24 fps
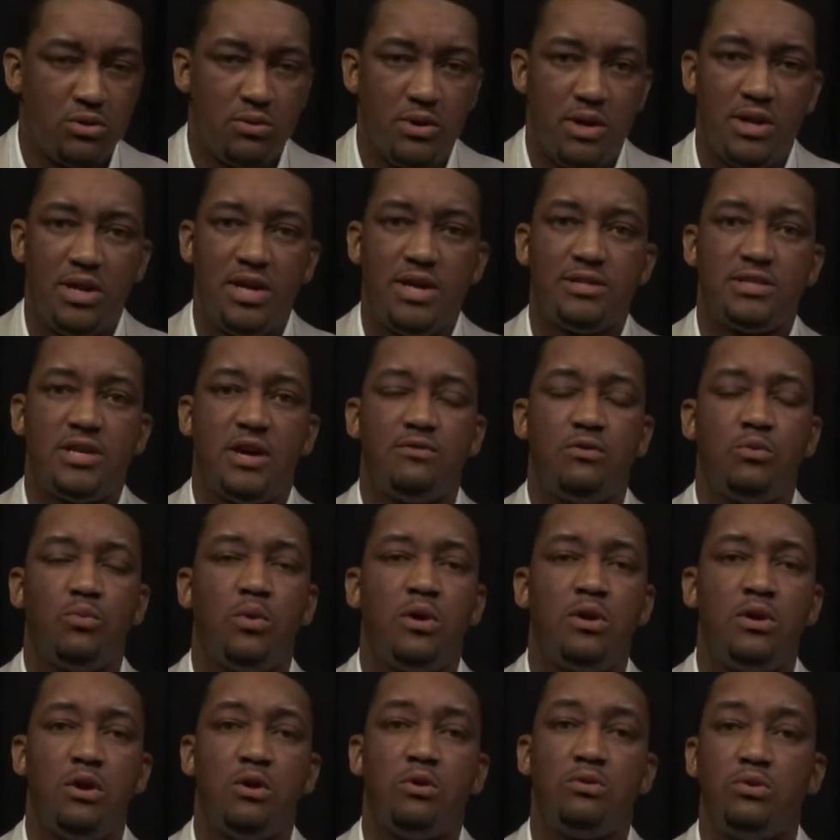It lets
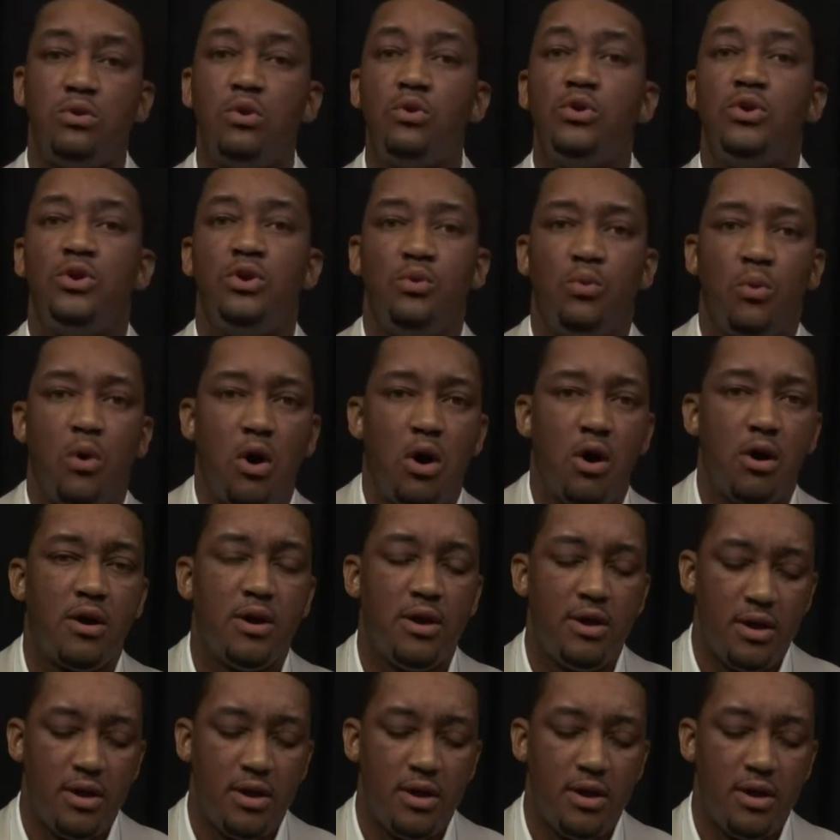everyone know who you are.